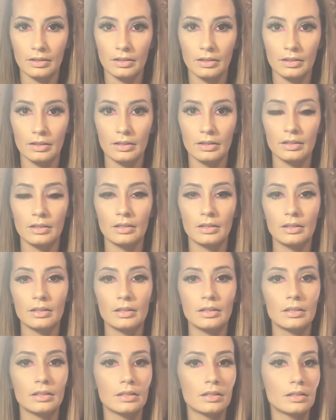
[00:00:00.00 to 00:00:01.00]

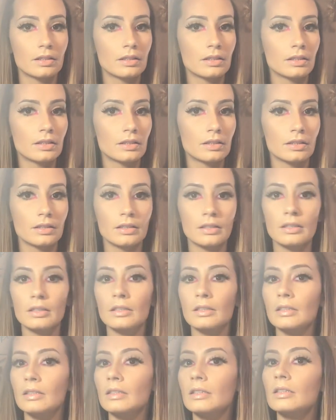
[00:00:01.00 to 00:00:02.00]

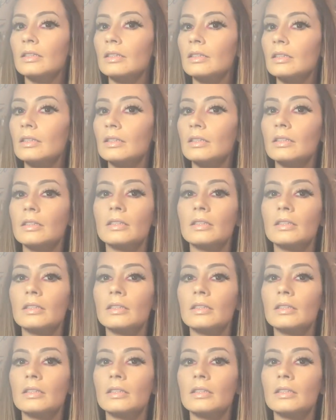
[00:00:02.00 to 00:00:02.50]
(silence)